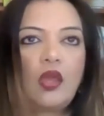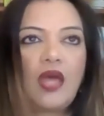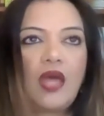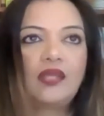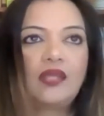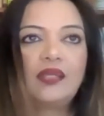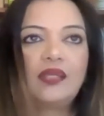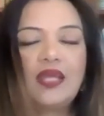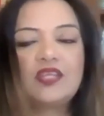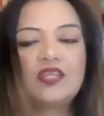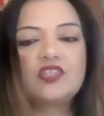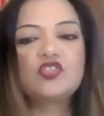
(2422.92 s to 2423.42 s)

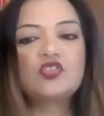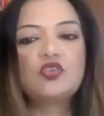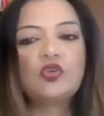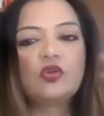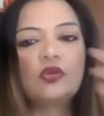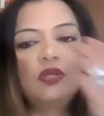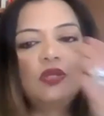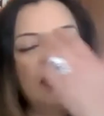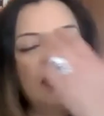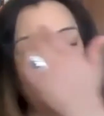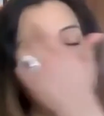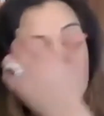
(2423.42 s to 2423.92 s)
unless you're
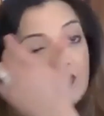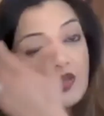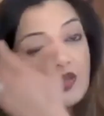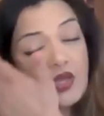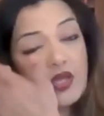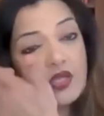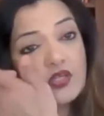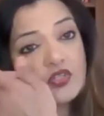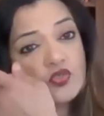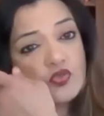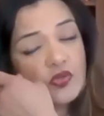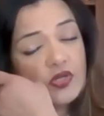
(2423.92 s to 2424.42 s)
leaving the
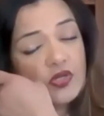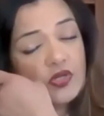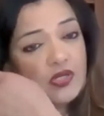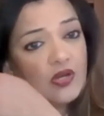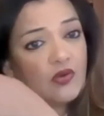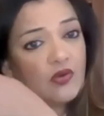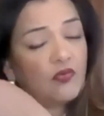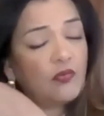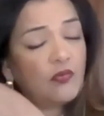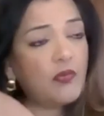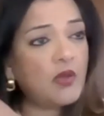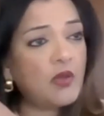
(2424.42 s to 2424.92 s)
country.
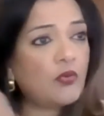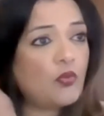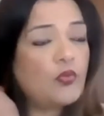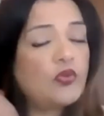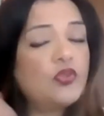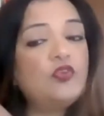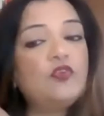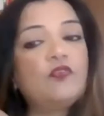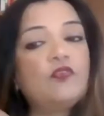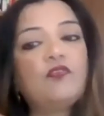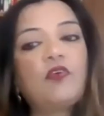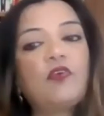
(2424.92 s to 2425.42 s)
Now, remember,
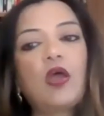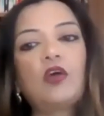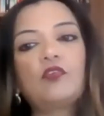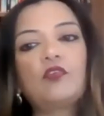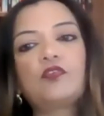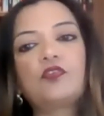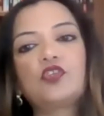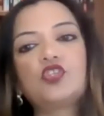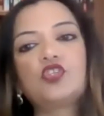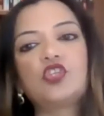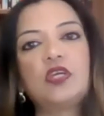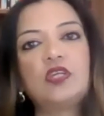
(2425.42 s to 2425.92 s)
when you file
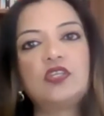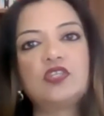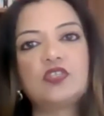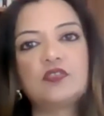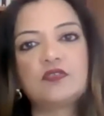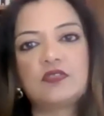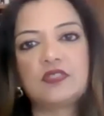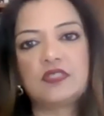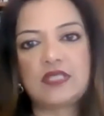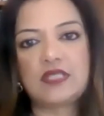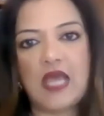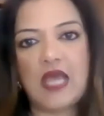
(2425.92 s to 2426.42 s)
for change
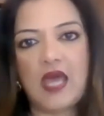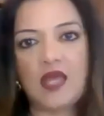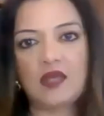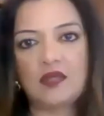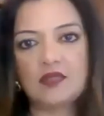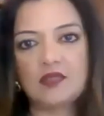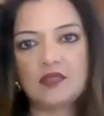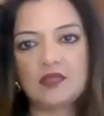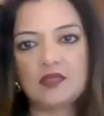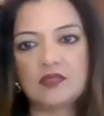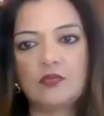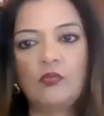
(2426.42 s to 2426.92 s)
of
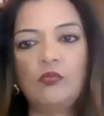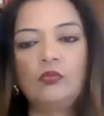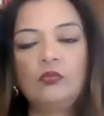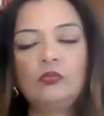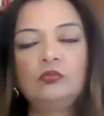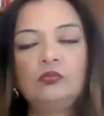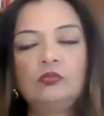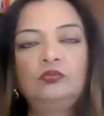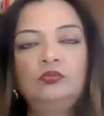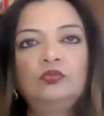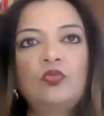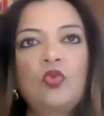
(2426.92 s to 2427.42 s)
status,
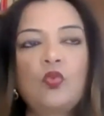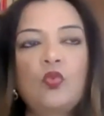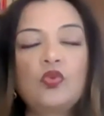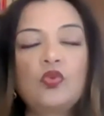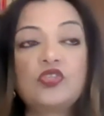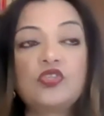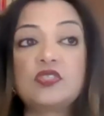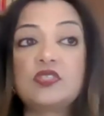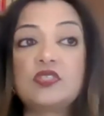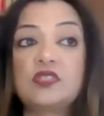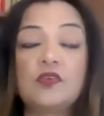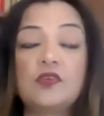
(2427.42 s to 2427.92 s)

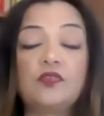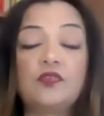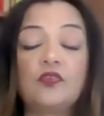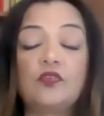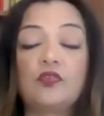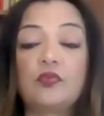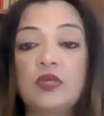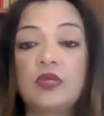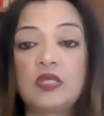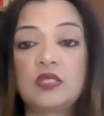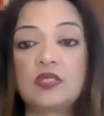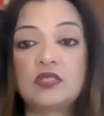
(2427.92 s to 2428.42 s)
which is
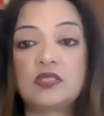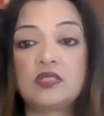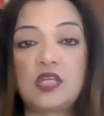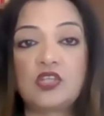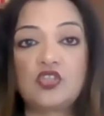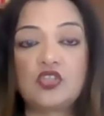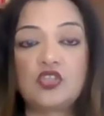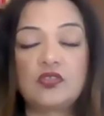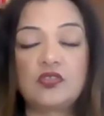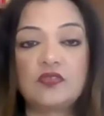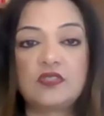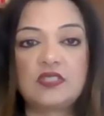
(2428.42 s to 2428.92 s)
different from an
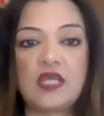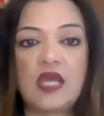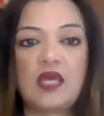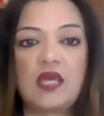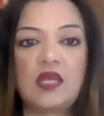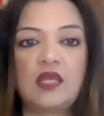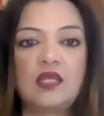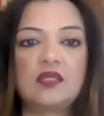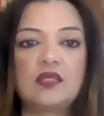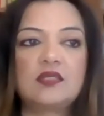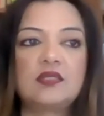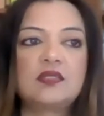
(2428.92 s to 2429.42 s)
extension of
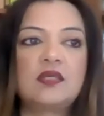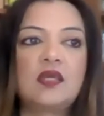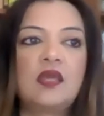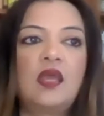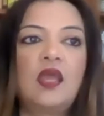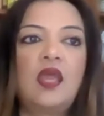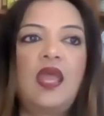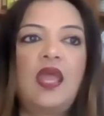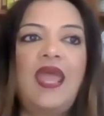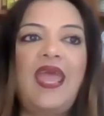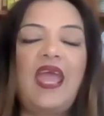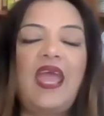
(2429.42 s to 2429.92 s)
status,
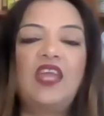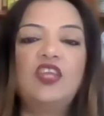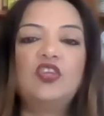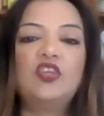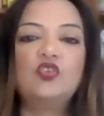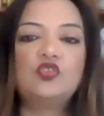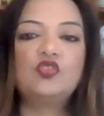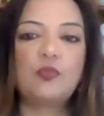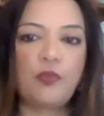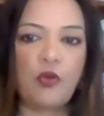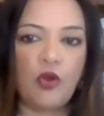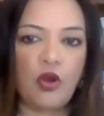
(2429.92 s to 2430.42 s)
and
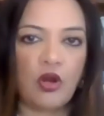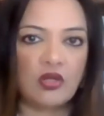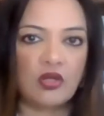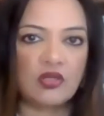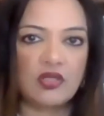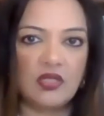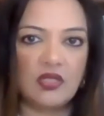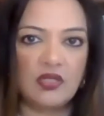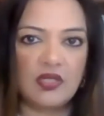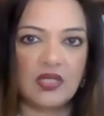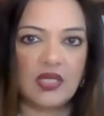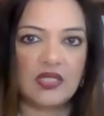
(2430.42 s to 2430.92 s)
you depart
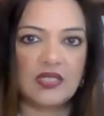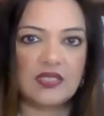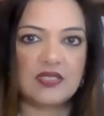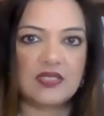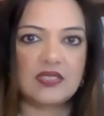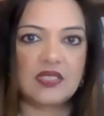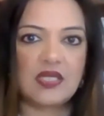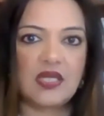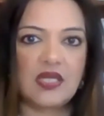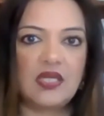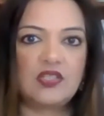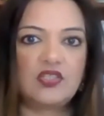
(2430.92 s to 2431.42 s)
the United
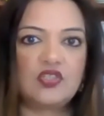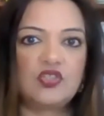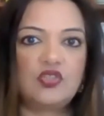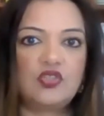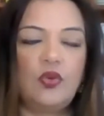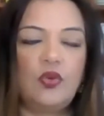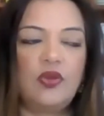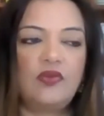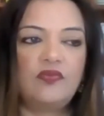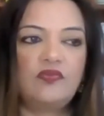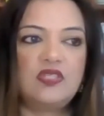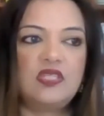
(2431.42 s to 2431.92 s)
States,
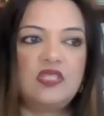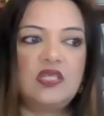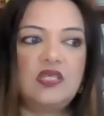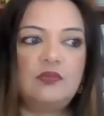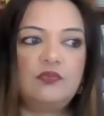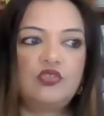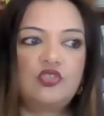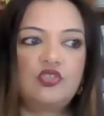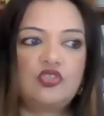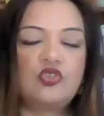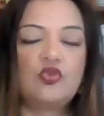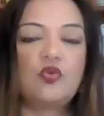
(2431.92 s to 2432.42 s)
you have
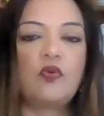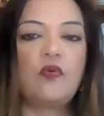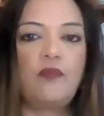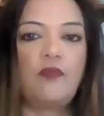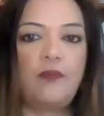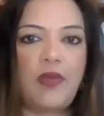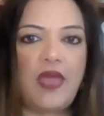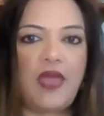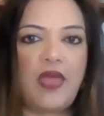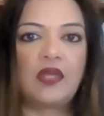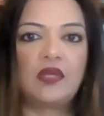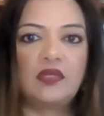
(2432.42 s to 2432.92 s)
deemed to
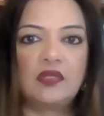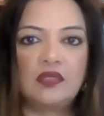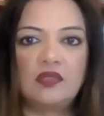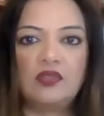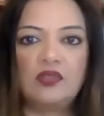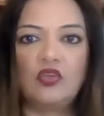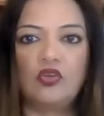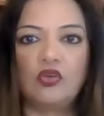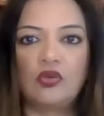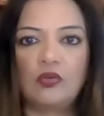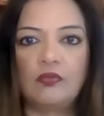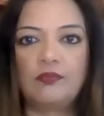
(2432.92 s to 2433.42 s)
abandon
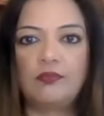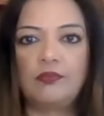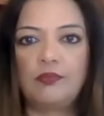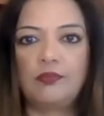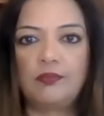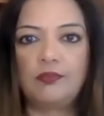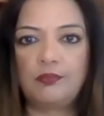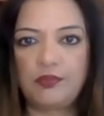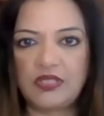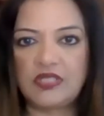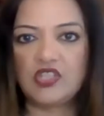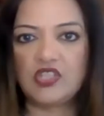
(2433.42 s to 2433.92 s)
your
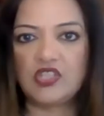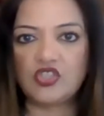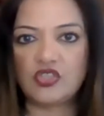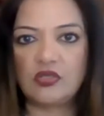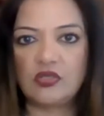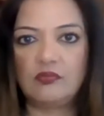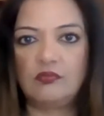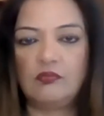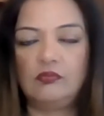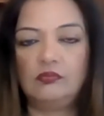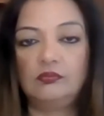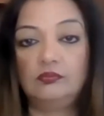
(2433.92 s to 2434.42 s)

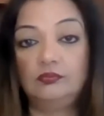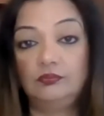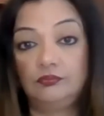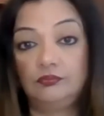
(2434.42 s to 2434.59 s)
petition,